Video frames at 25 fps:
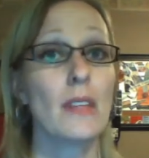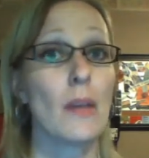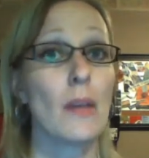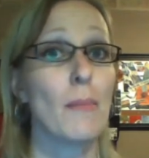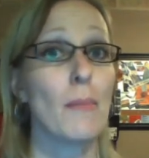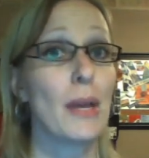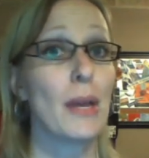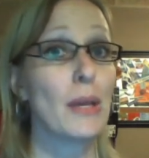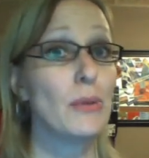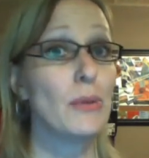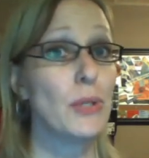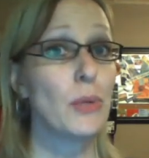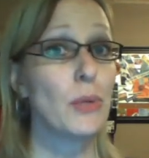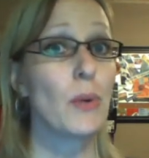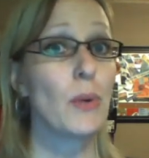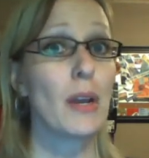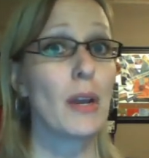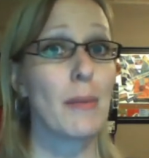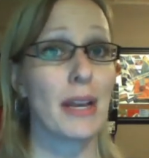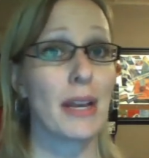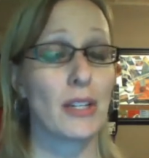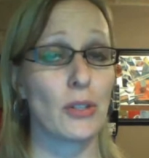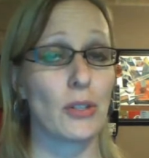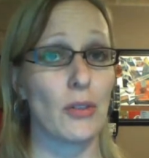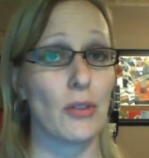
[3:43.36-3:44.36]
But you do want
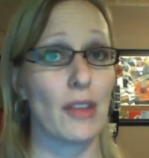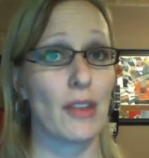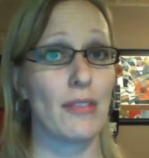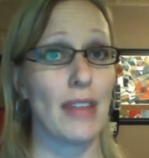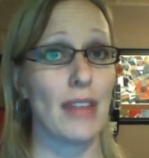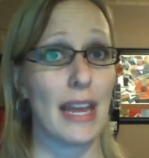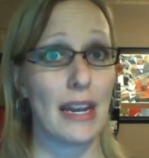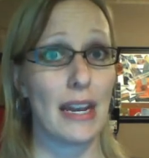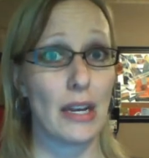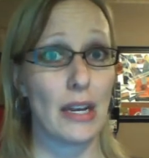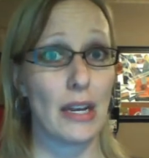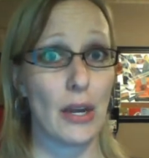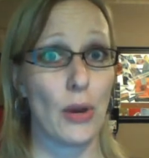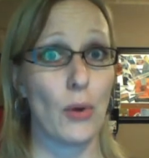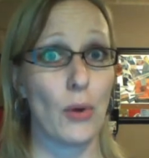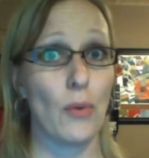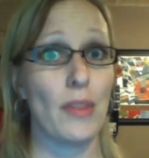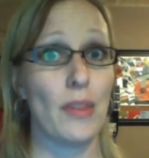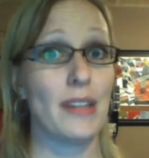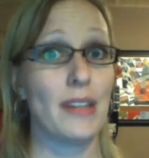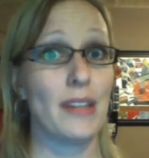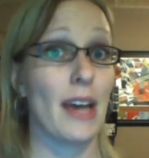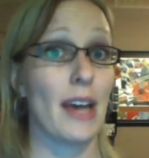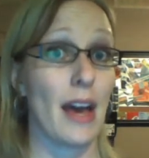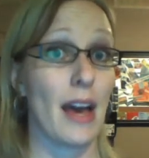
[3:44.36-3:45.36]
to make sure that they know
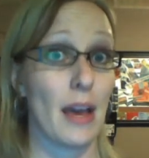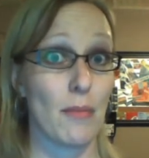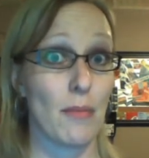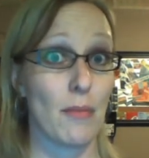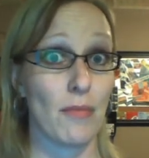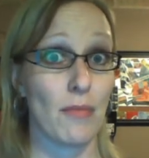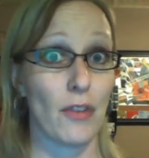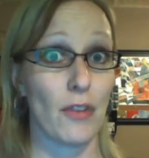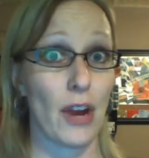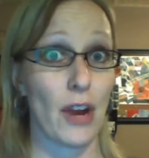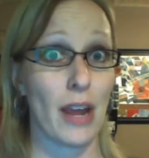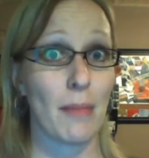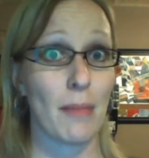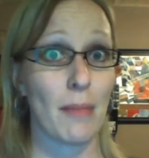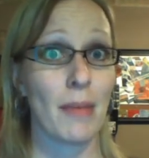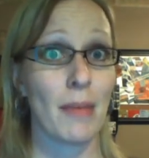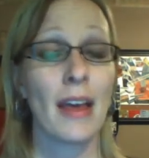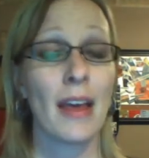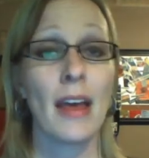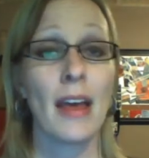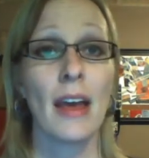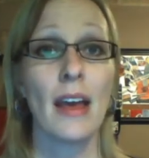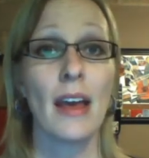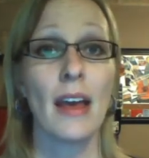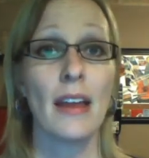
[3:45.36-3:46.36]
the time frame.
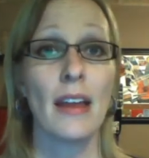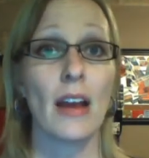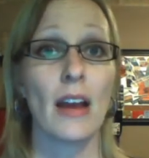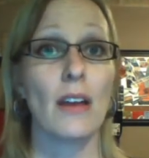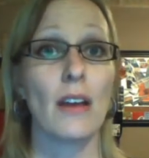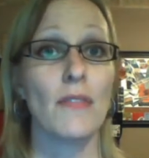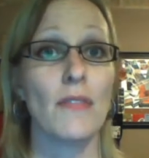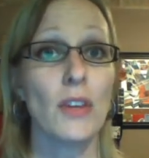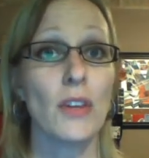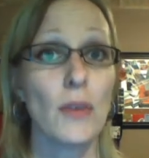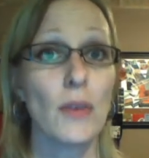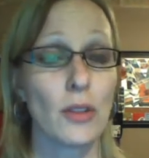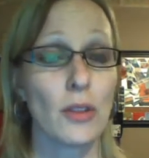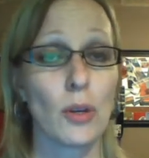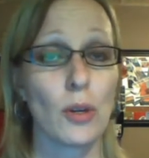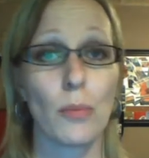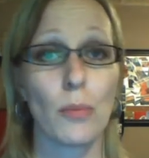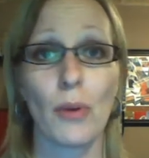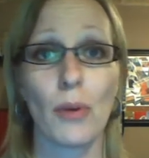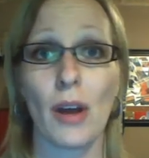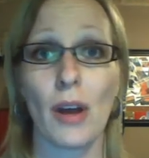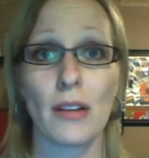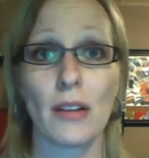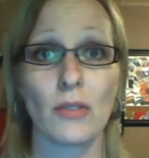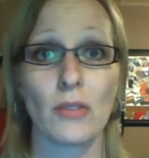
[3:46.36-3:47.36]
Now, if you get their
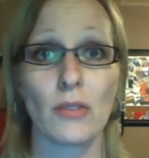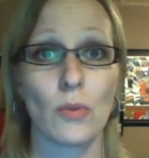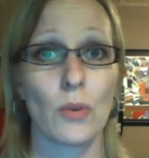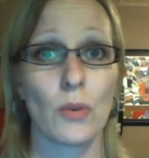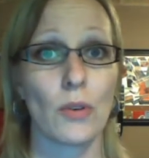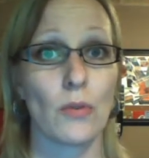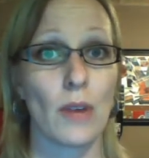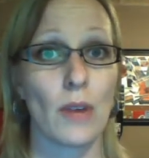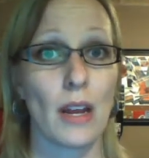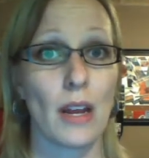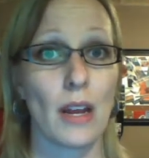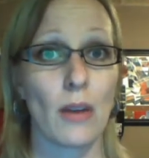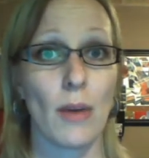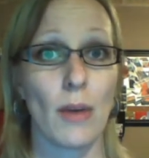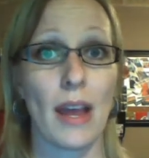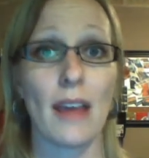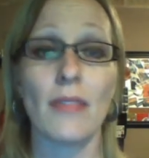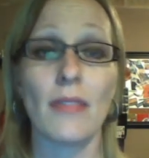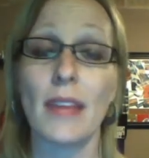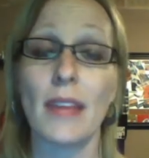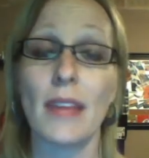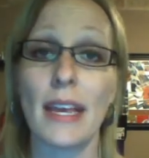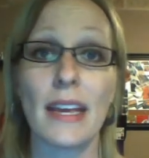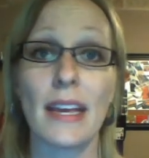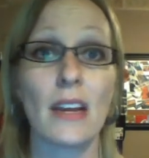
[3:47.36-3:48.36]
products ordered right away
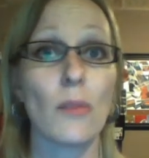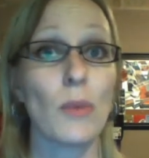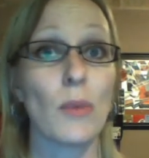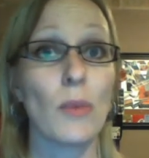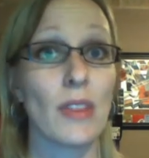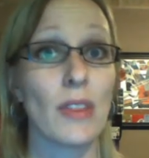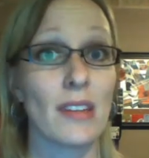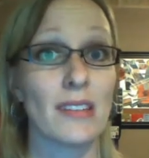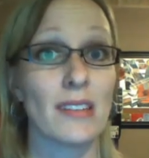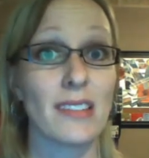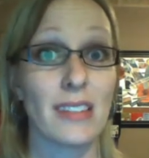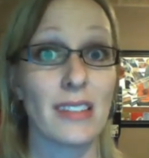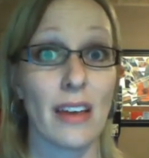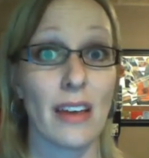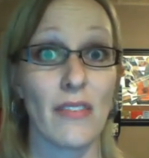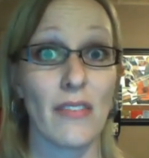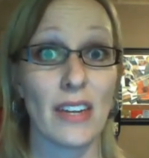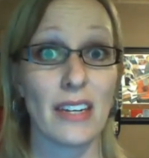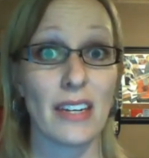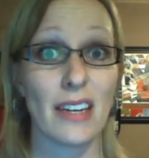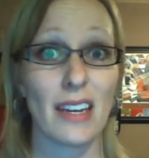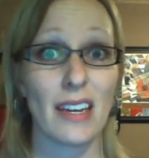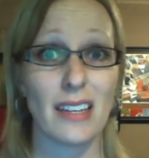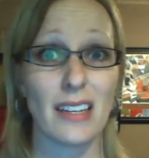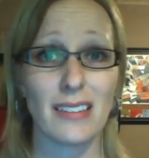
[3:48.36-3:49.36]
and they get them within
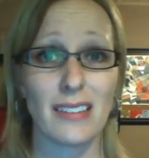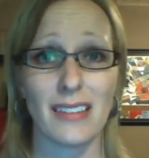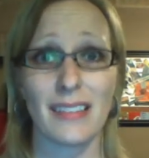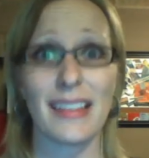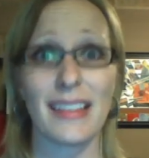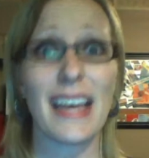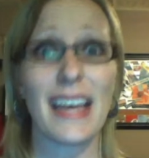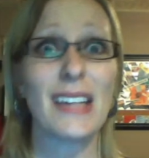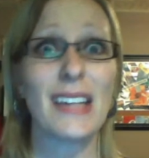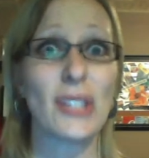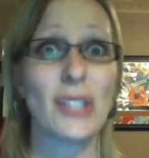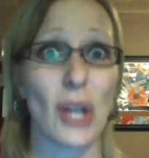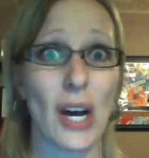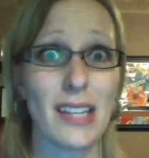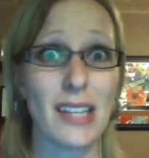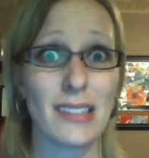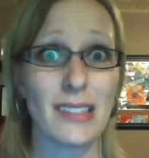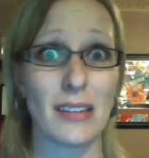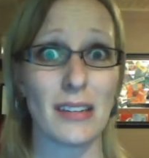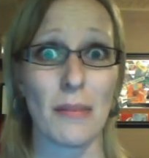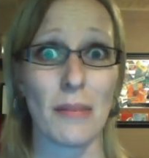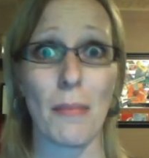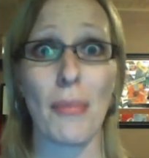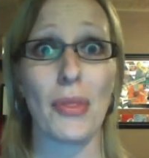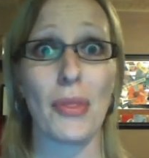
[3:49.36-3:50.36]
7 days, that's
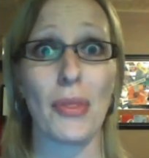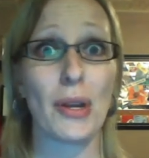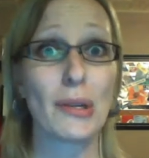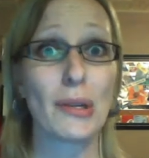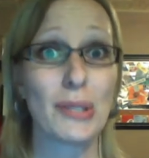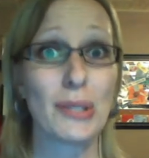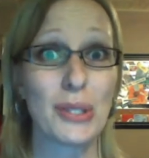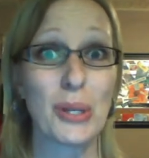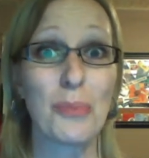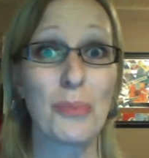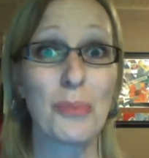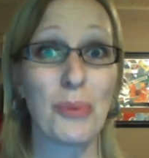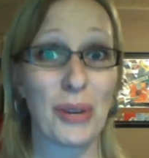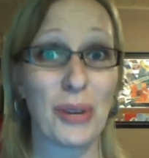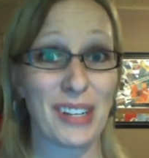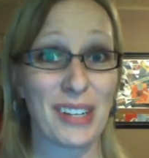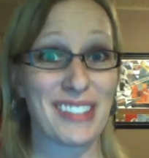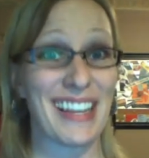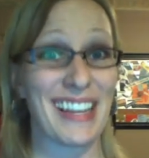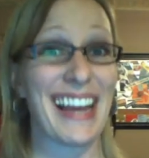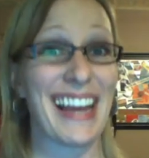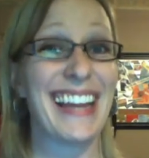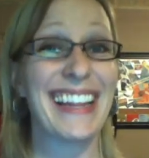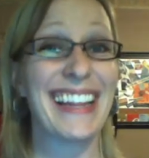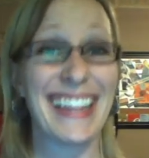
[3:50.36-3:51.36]
awesome. They're super
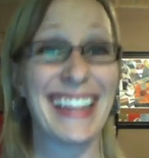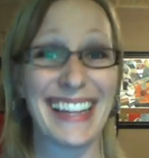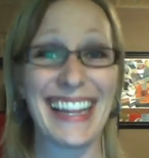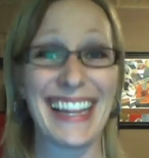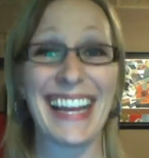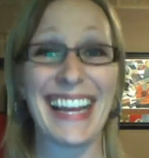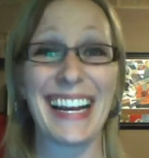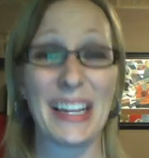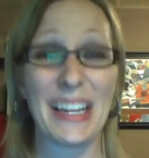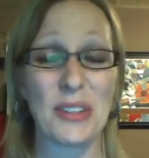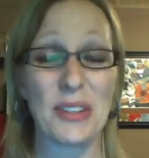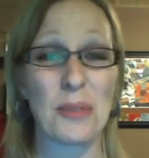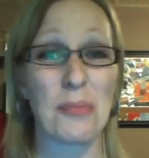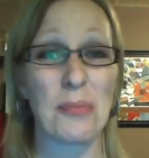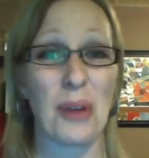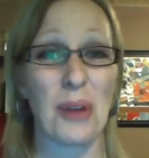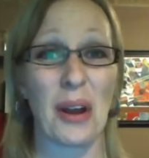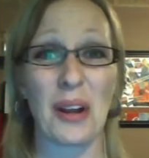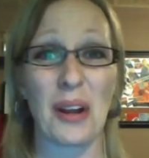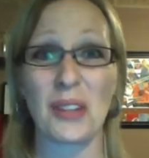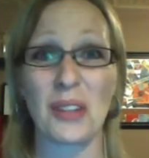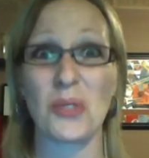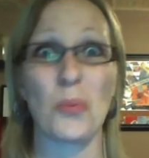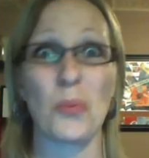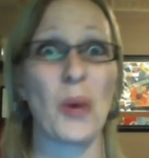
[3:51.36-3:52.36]
excited that they got their
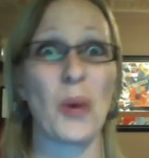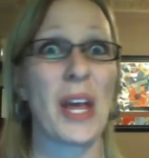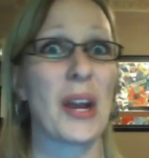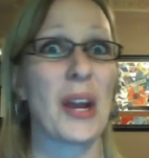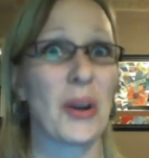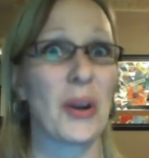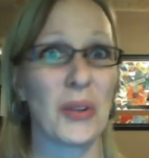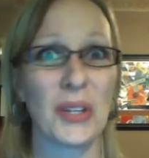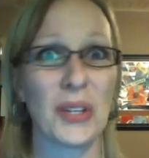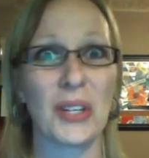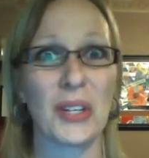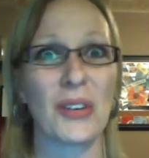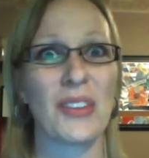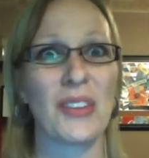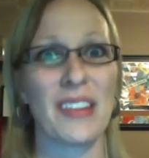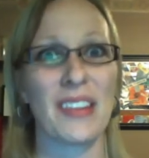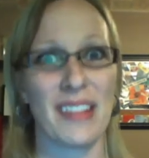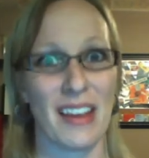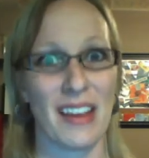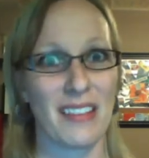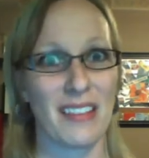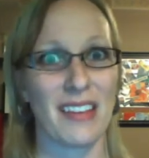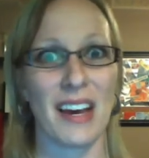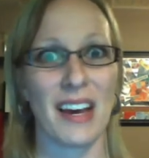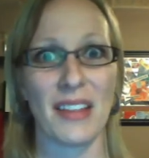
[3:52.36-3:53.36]
products way earlier than
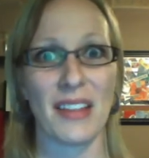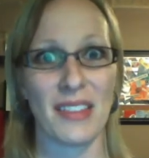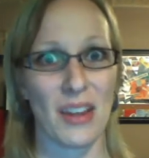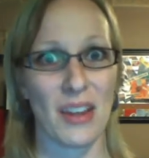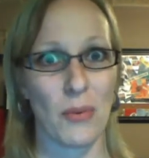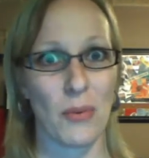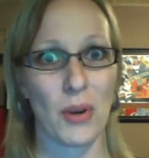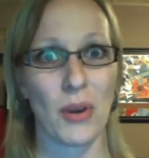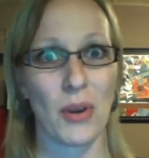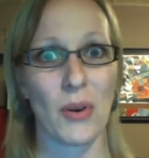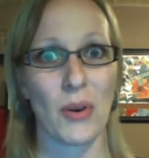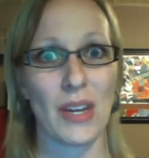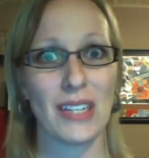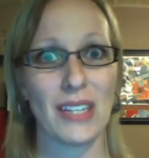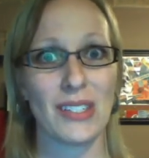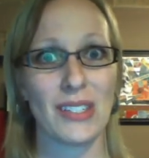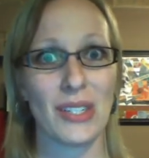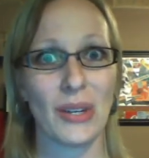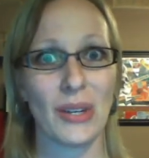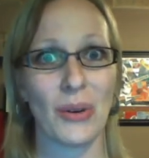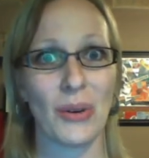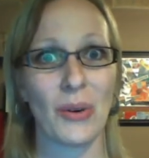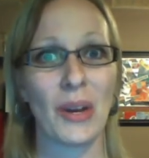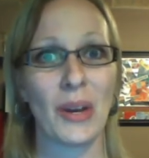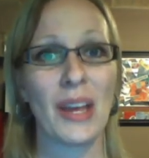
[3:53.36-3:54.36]
they thought they were going
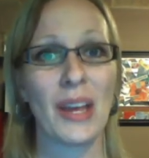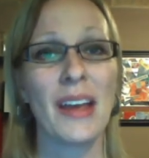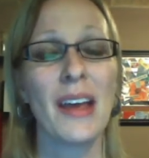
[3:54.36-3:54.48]
to.